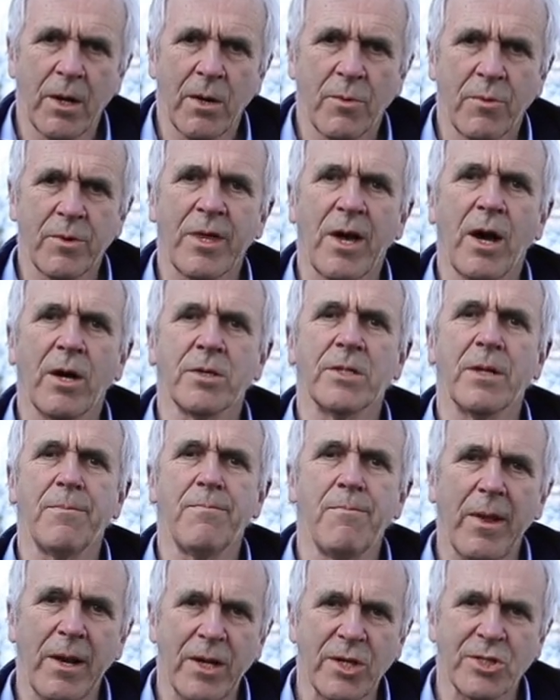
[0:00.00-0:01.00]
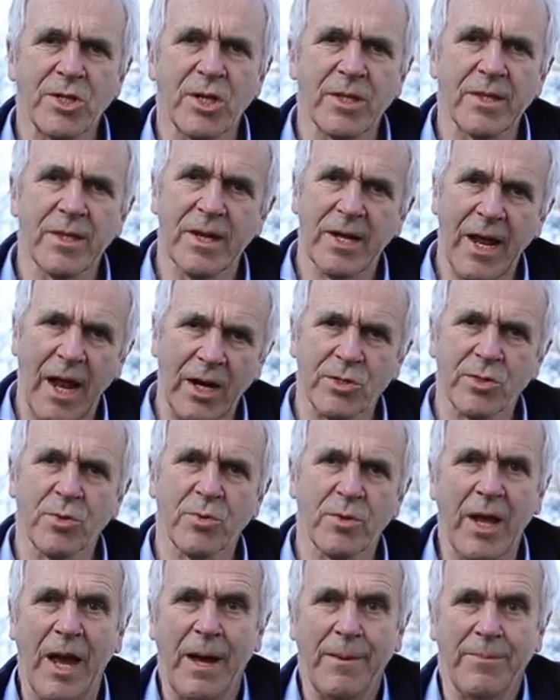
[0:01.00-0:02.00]
without diminishing the natural
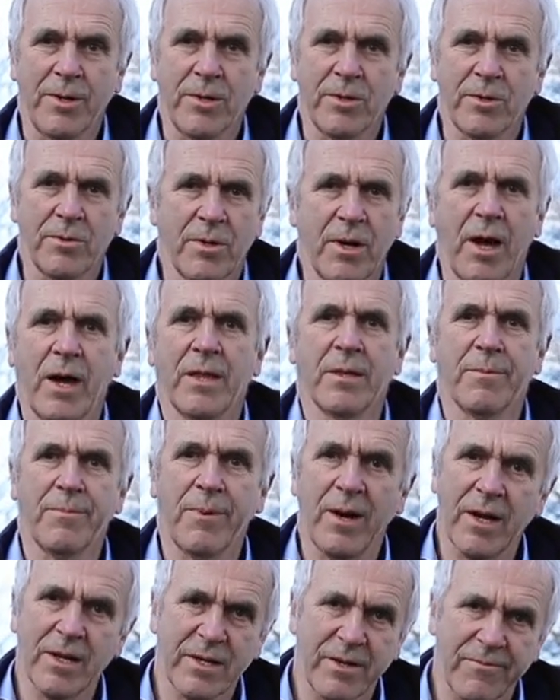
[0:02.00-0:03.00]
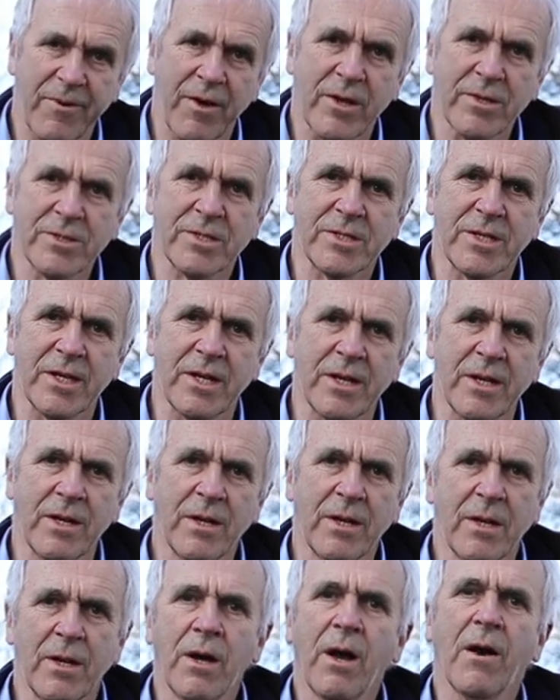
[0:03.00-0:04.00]
capital and the biodiversity
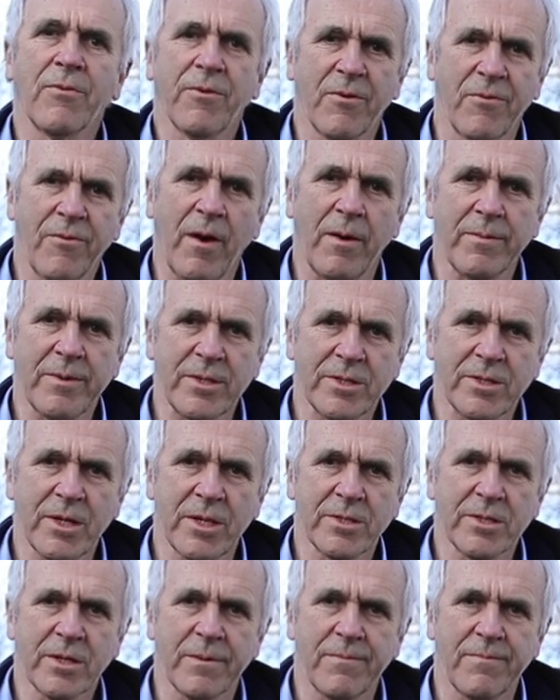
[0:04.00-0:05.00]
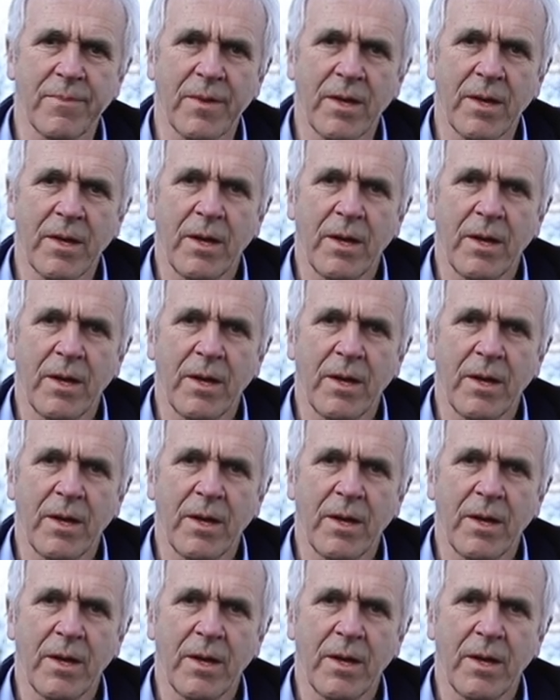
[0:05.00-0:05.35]
of the farming system.